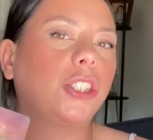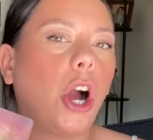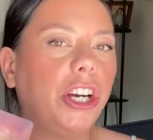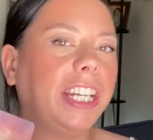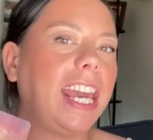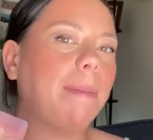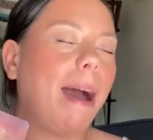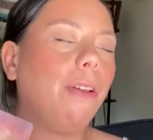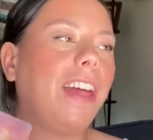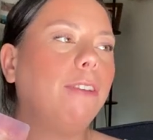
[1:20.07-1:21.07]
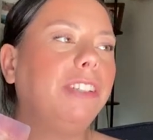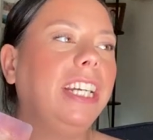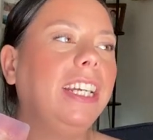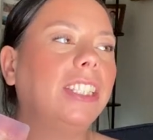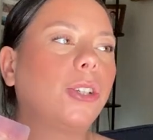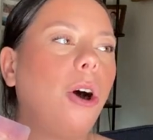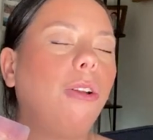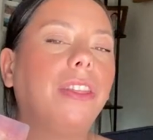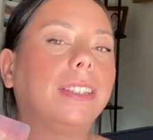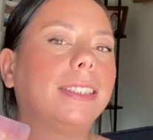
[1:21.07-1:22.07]
card came out. That reading is
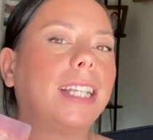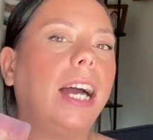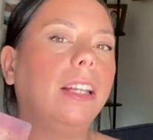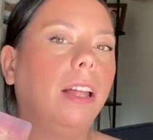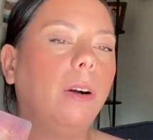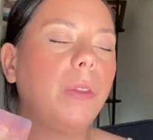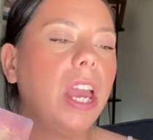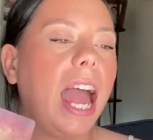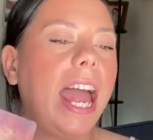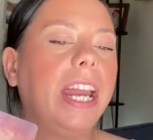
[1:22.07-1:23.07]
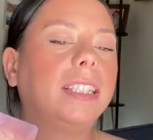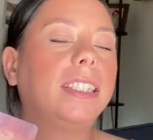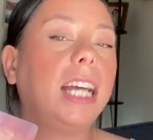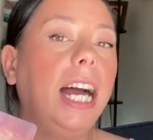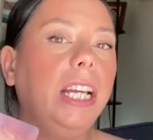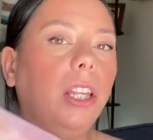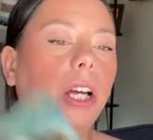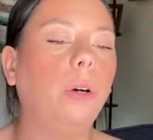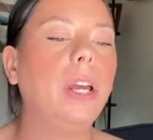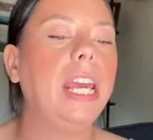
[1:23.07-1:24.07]
called the silo, and a
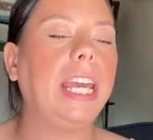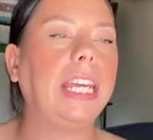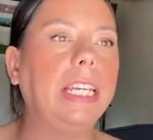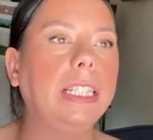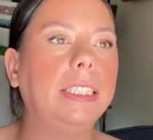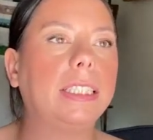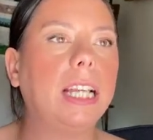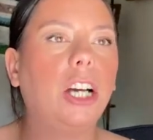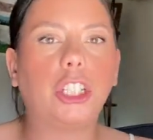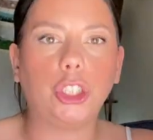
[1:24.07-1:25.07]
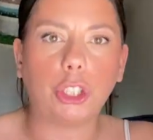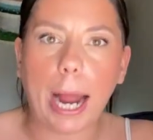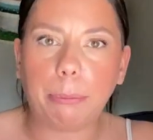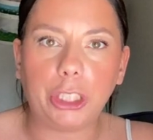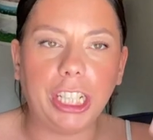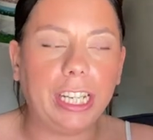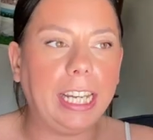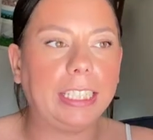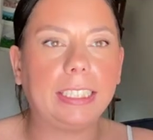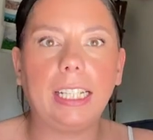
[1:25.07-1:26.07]
silo is a contraption.
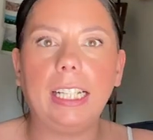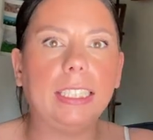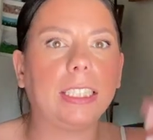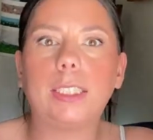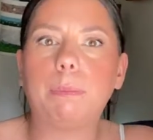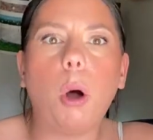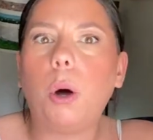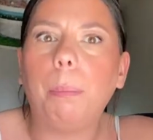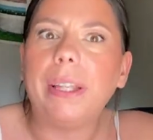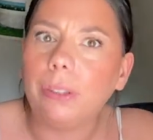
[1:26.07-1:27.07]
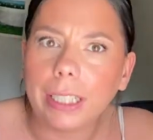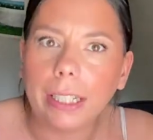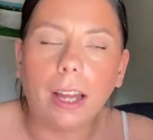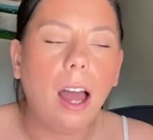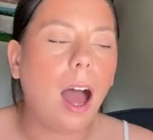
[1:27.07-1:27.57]
It's a small building.